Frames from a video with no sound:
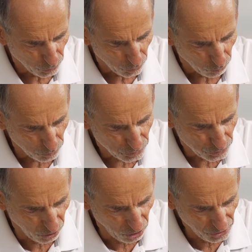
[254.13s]
and only
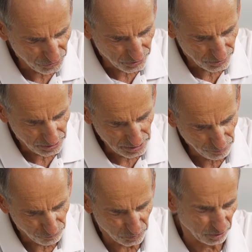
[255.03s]
pull it
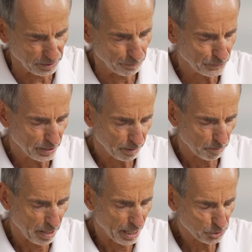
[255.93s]
sideways. Deep
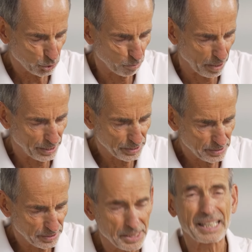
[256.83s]
in there, you could
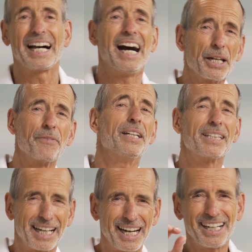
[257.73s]
feel the stretch the
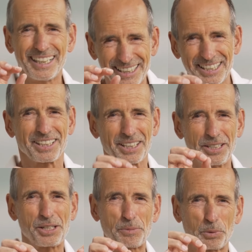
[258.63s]
most, especially
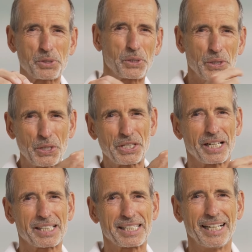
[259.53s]
when the small
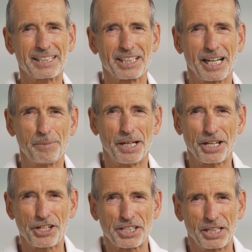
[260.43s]
muscles I showed
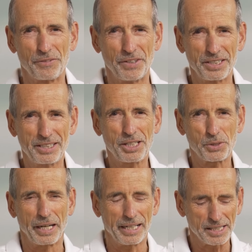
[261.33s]
you a moment ago,
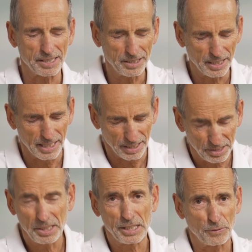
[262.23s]
when these muscles
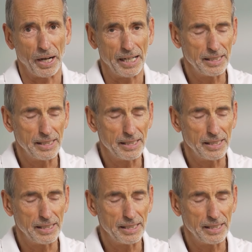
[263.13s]
are tight.